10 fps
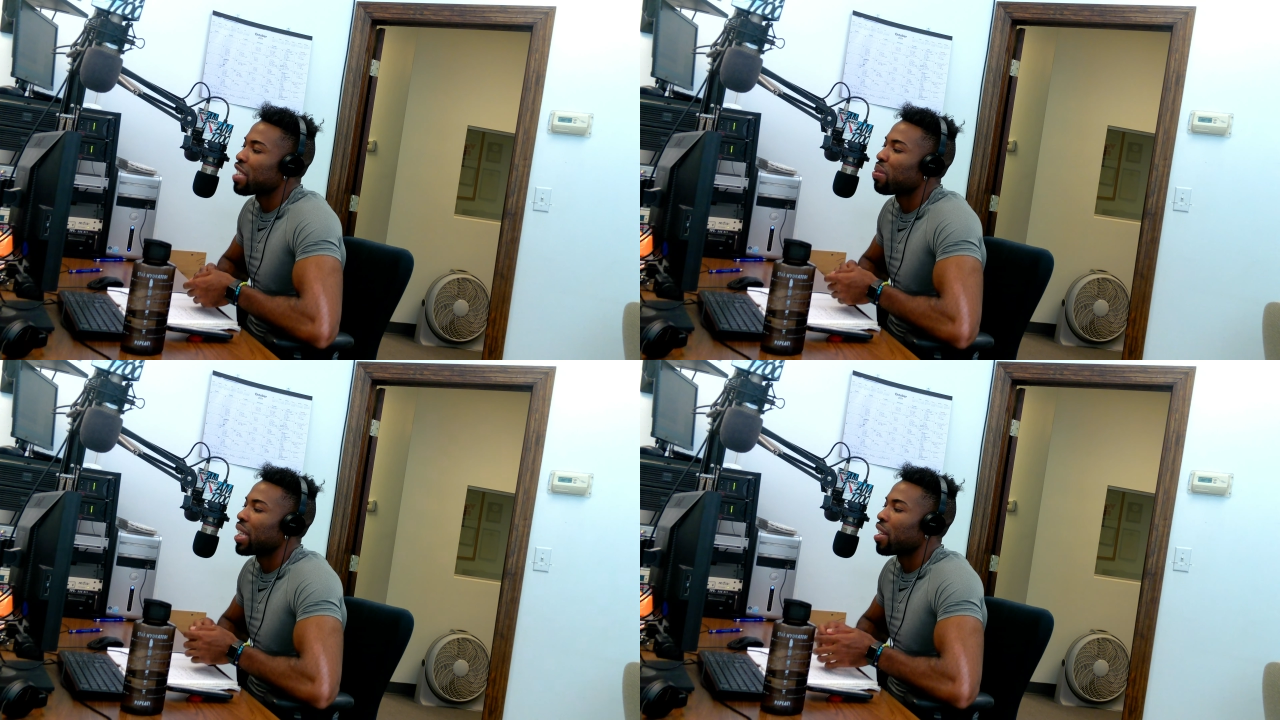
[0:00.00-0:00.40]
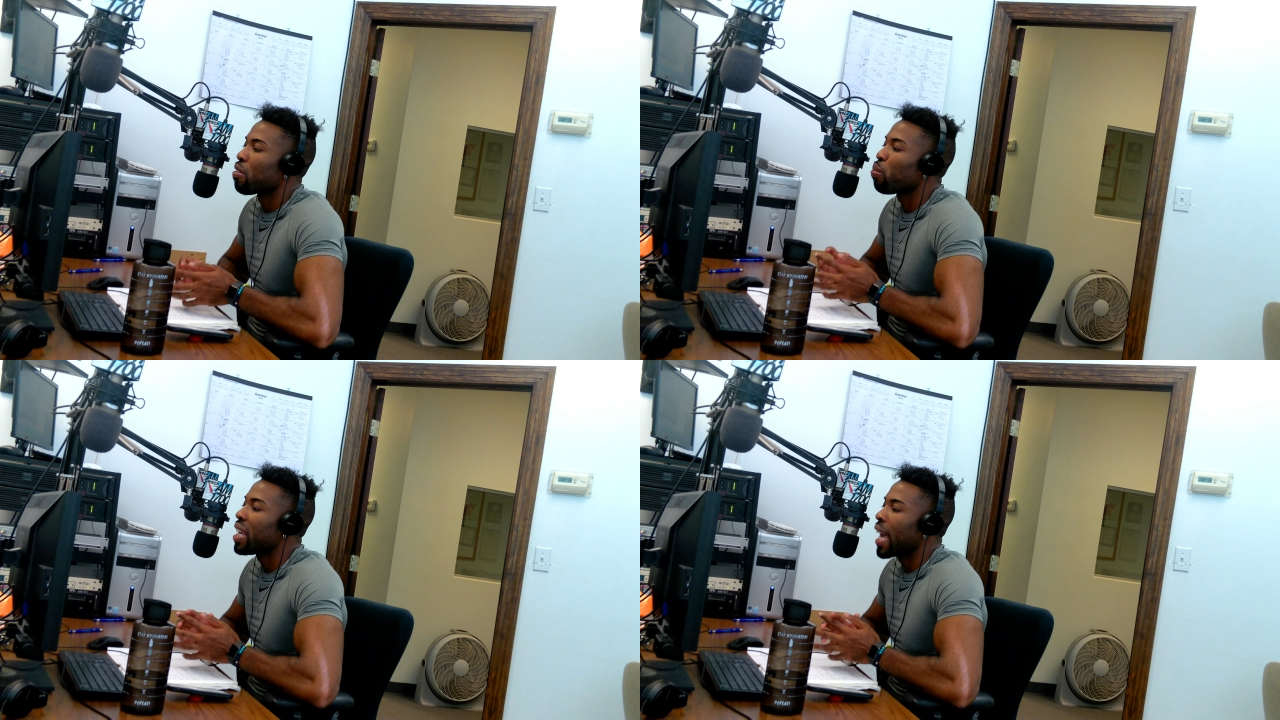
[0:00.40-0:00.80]
That's one thing
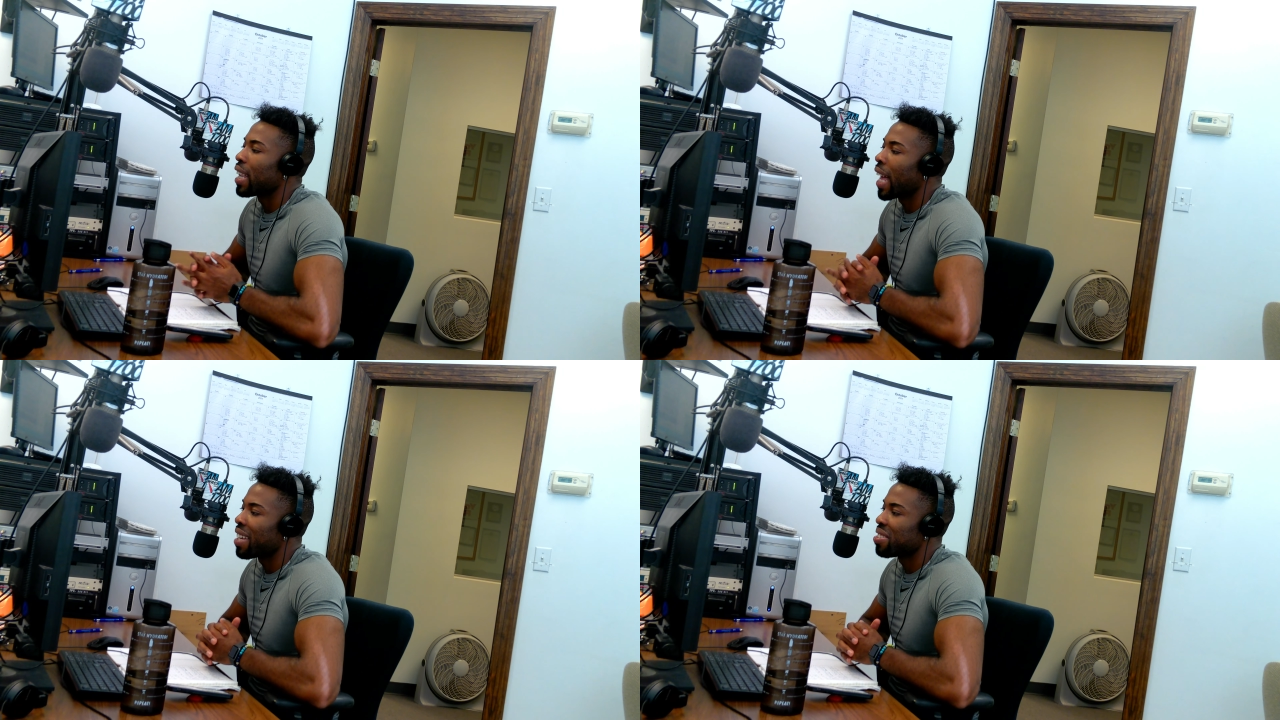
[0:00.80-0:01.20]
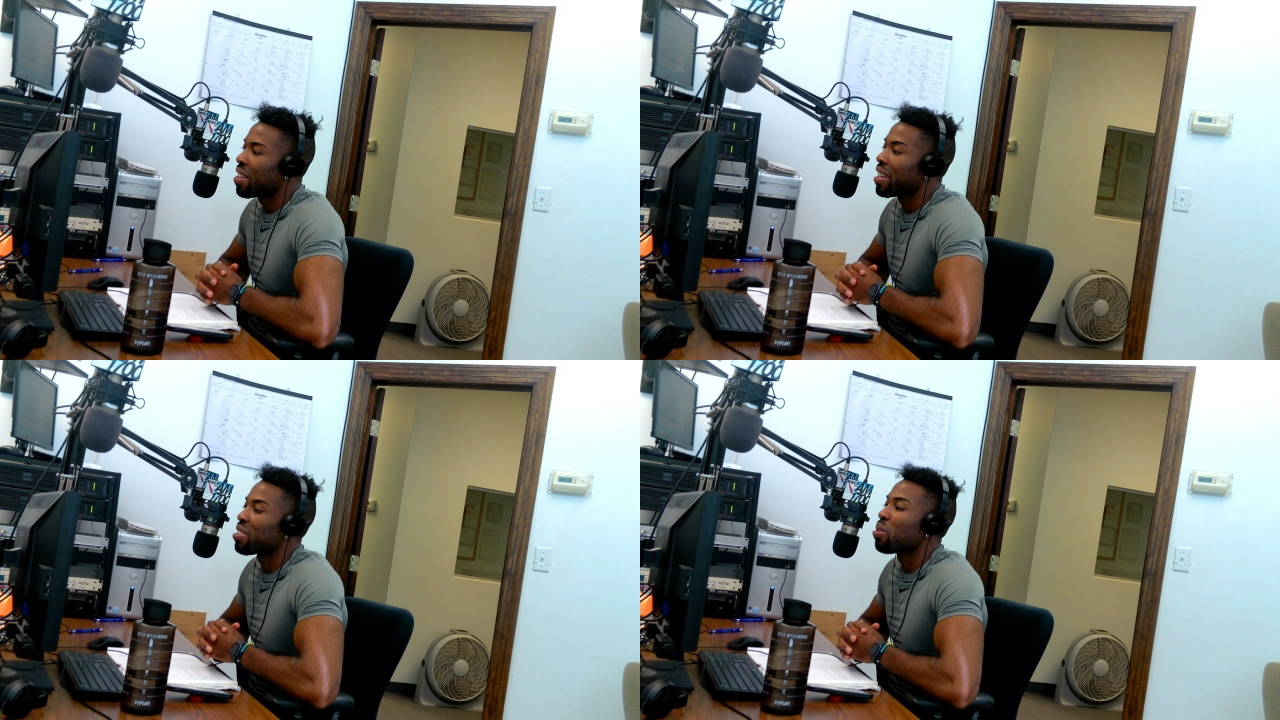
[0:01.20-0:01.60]
they were weak at
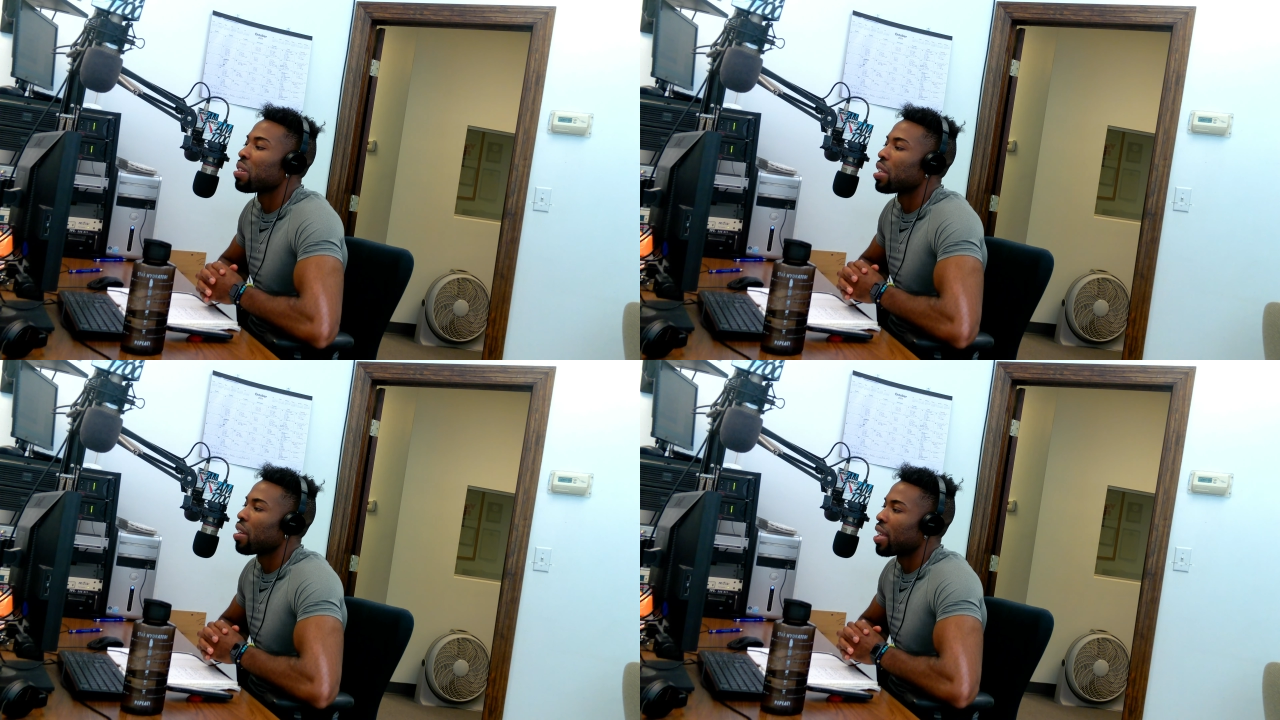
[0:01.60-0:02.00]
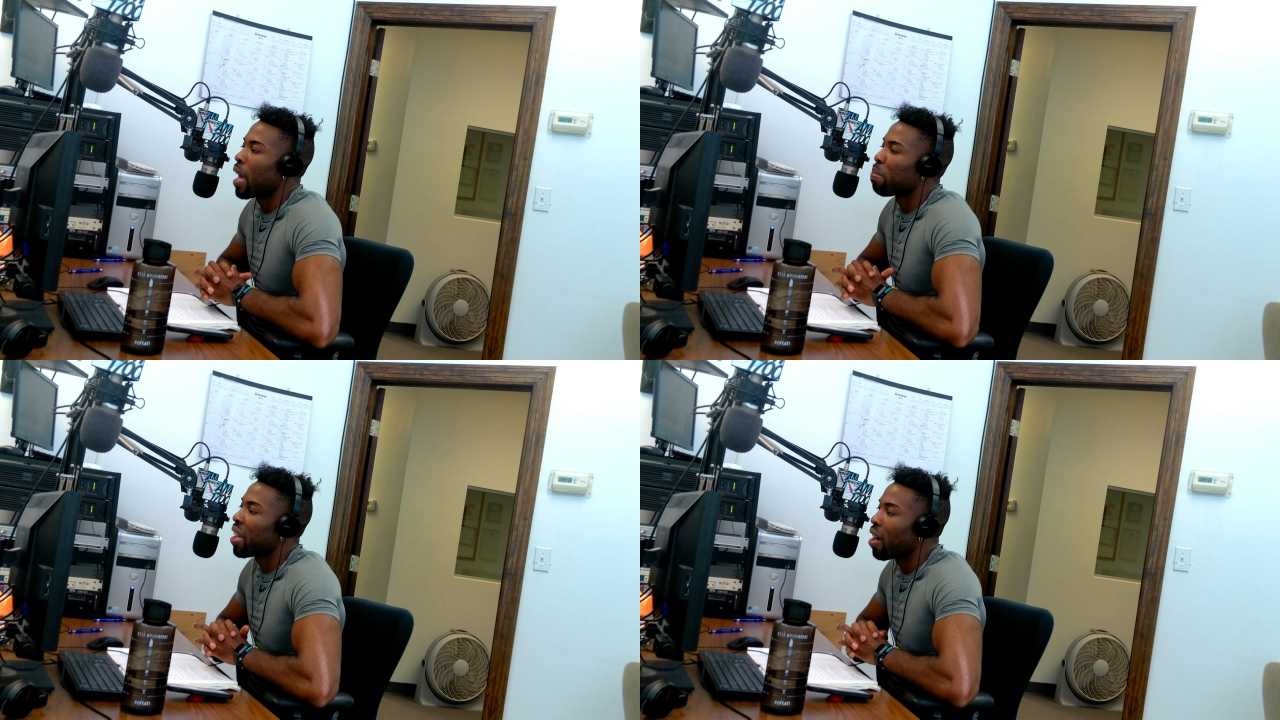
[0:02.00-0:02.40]
last year, and it showed in
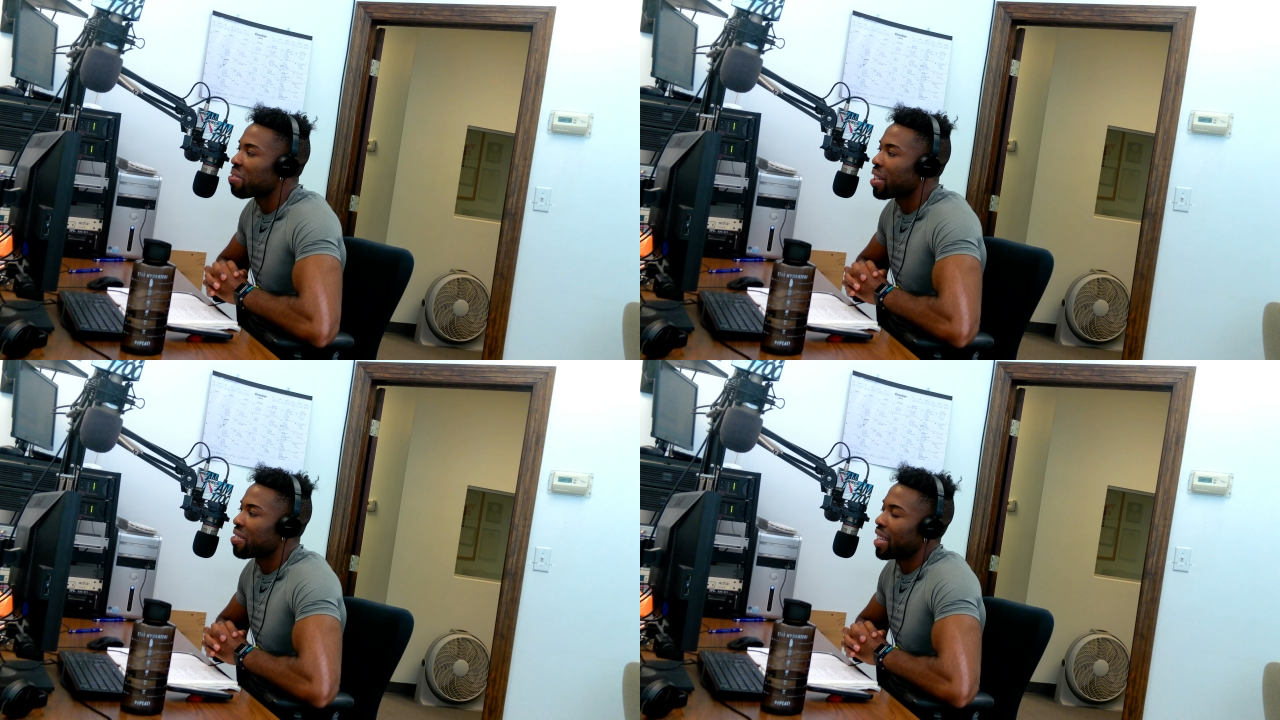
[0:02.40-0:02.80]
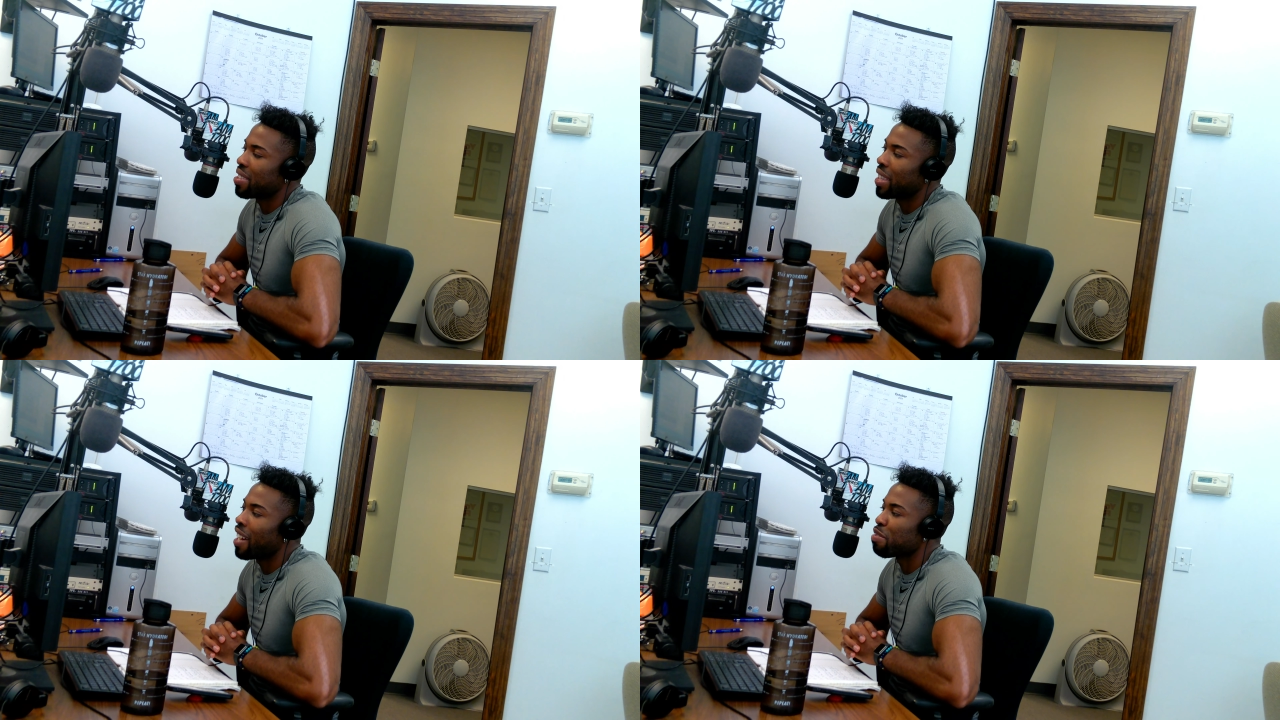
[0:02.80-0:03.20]
that playoff series
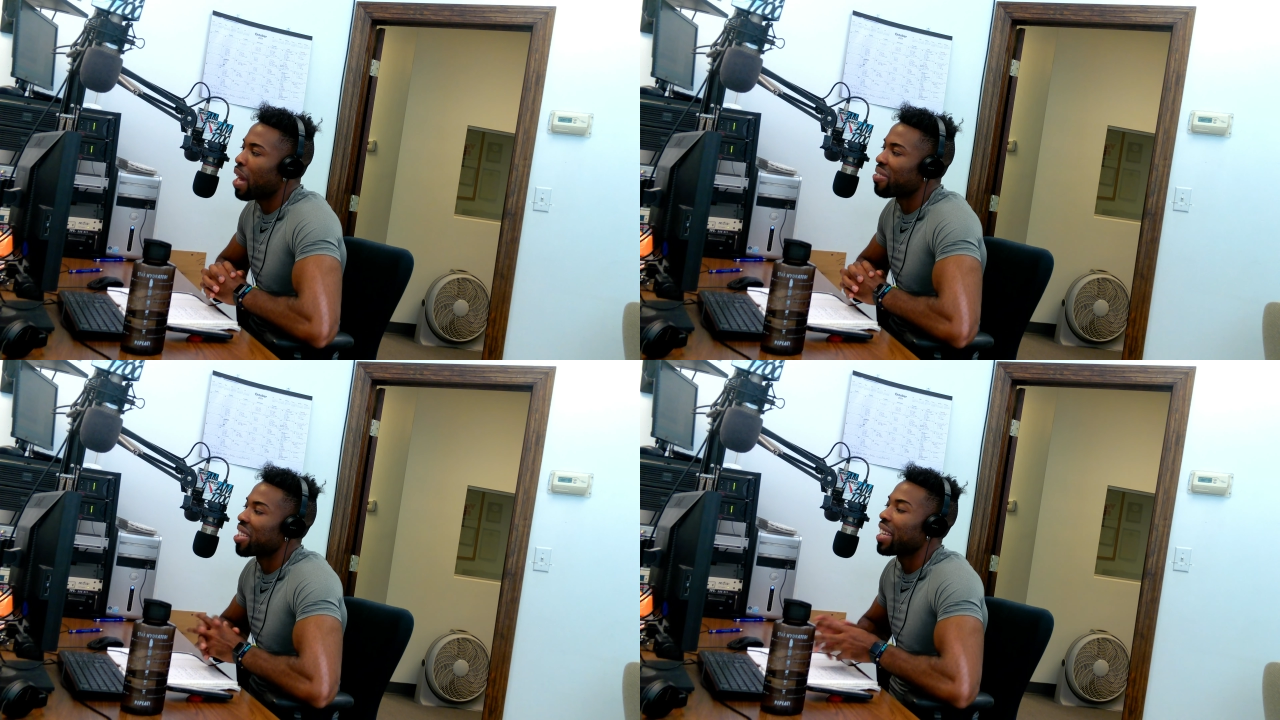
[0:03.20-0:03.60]
against the Dallas Mavericks.